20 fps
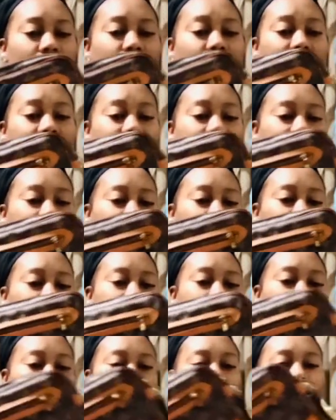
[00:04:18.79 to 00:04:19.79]
wristlet.
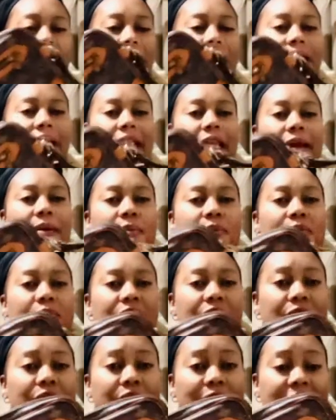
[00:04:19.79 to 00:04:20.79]
So it came with
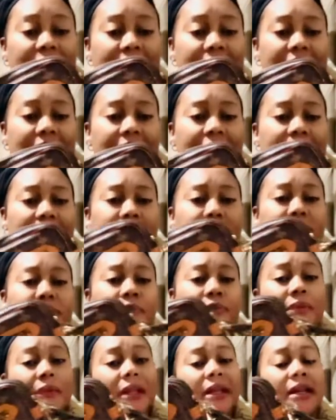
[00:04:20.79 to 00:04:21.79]
a wristlet.
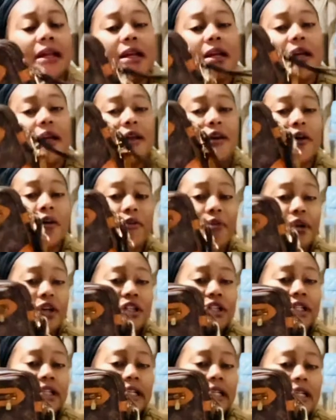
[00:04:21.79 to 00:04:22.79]

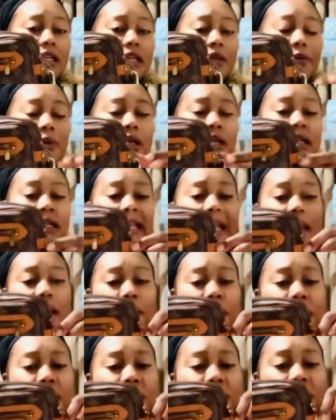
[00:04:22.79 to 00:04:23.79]
Originally, when it
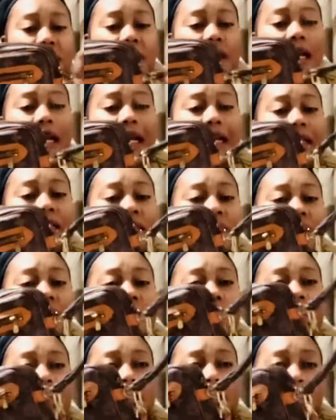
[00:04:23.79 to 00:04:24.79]
came, it only had
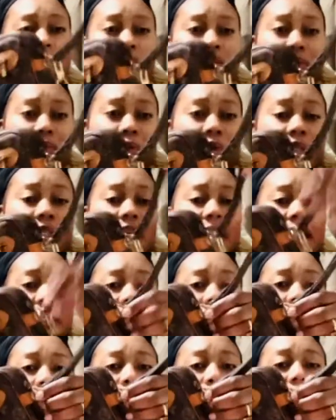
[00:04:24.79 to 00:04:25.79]
this wristlet
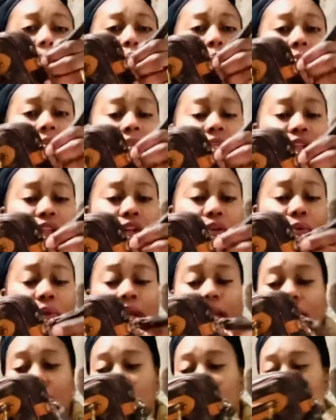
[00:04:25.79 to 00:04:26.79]
and only one
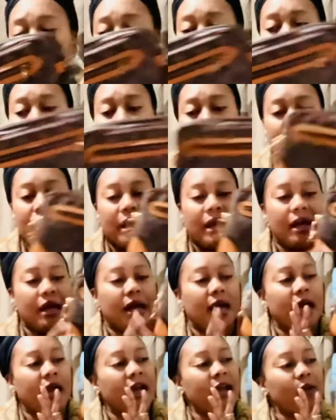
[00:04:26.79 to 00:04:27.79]
D-ring. But
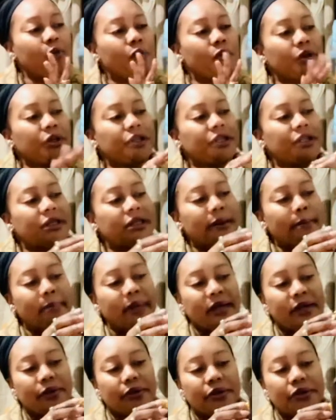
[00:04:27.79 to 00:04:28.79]
I watched
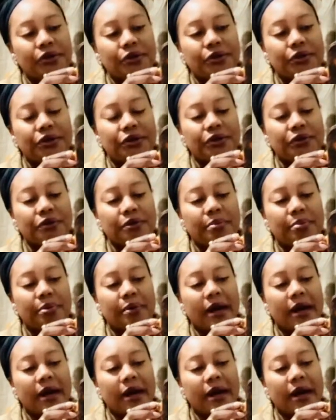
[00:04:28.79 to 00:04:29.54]
somebody on YouTube